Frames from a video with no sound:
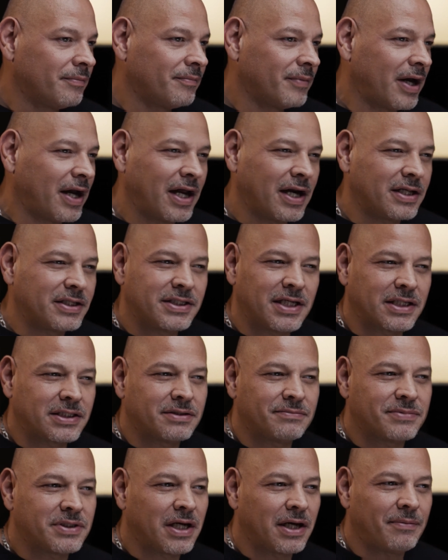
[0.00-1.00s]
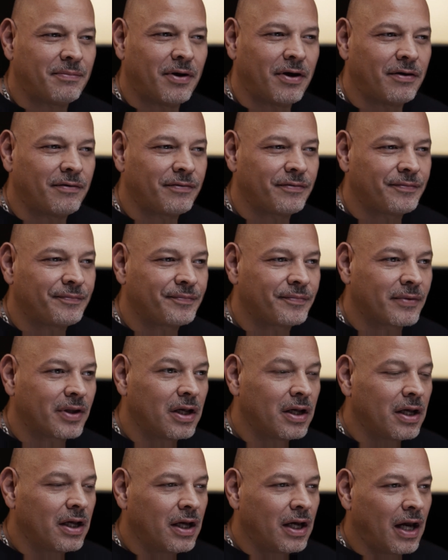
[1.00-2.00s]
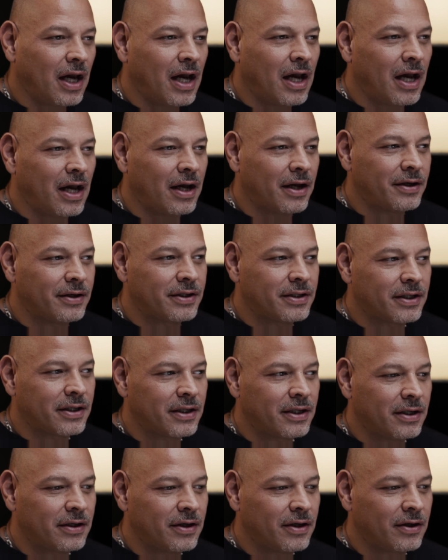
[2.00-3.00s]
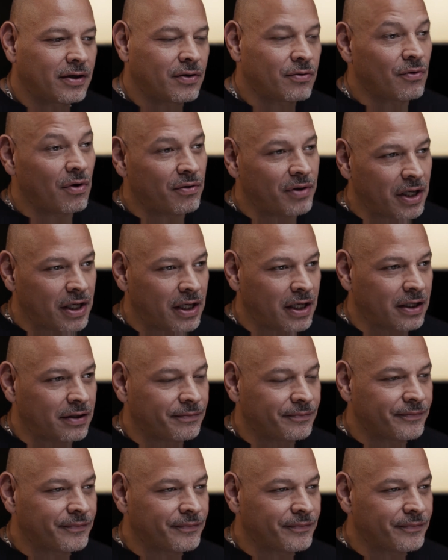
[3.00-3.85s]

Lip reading: I had to take some time off. And Corona hit.